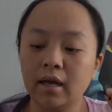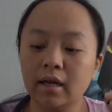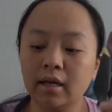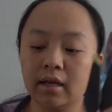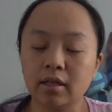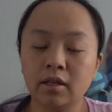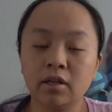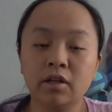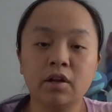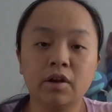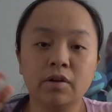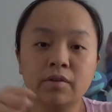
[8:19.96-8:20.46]

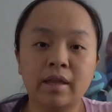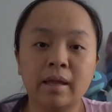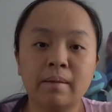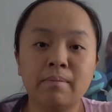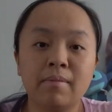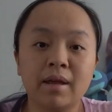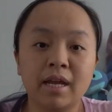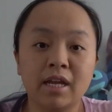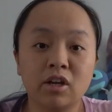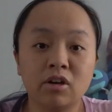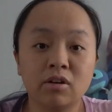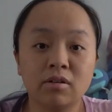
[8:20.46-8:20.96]
you know, they
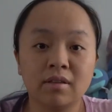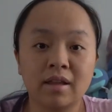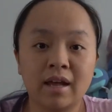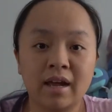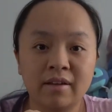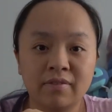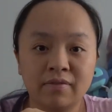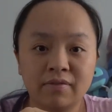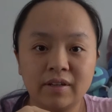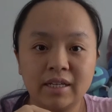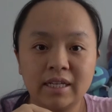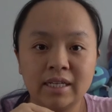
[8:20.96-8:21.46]
make your
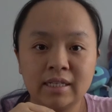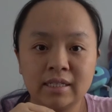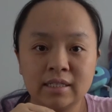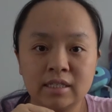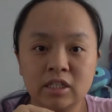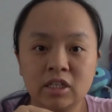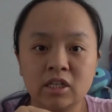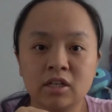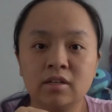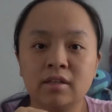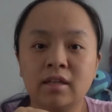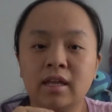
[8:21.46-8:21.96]
life
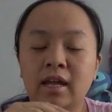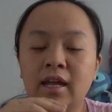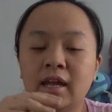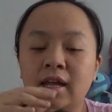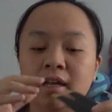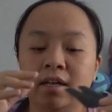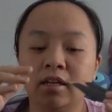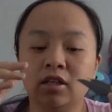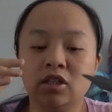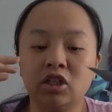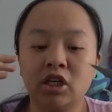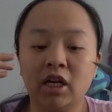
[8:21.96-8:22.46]
easier.
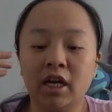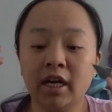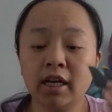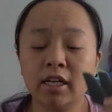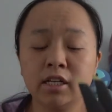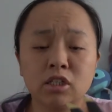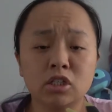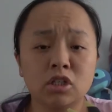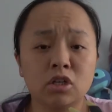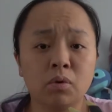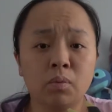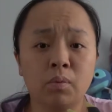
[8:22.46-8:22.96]
They
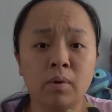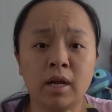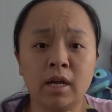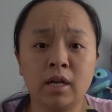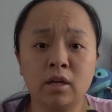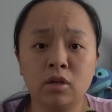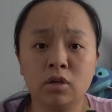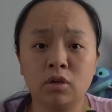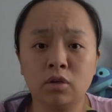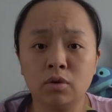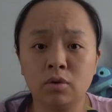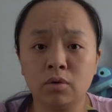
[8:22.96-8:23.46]
change the way
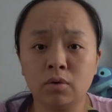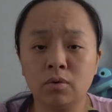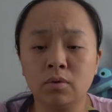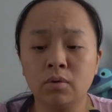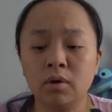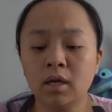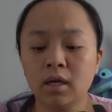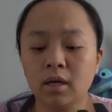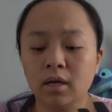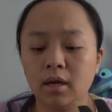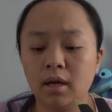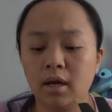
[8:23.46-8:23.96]
you
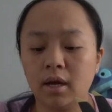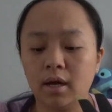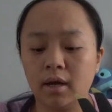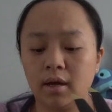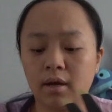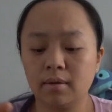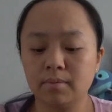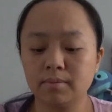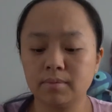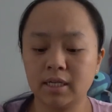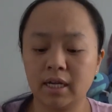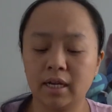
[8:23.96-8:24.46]

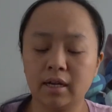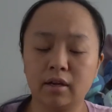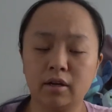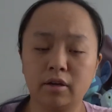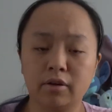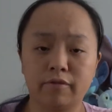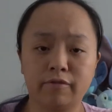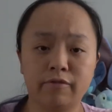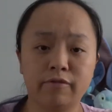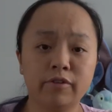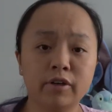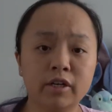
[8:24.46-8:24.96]
take your
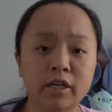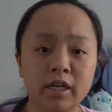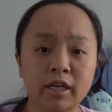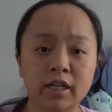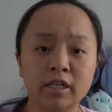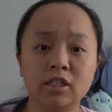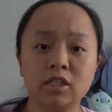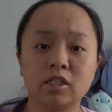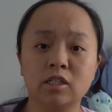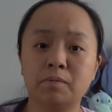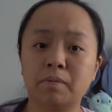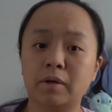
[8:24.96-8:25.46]
footage,
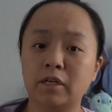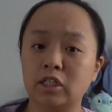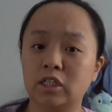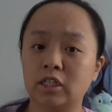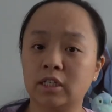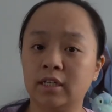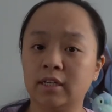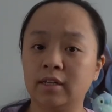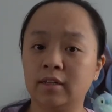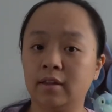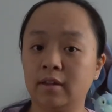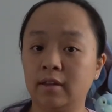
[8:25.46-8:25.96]

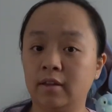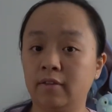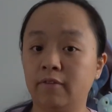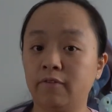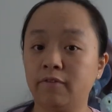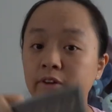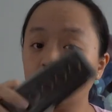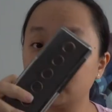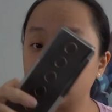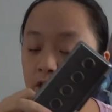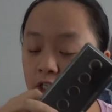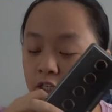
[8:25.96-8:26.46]
especially the
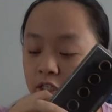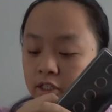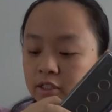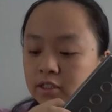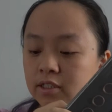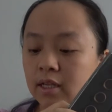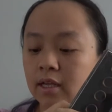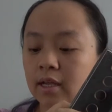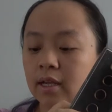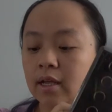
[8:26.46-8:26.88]
filters.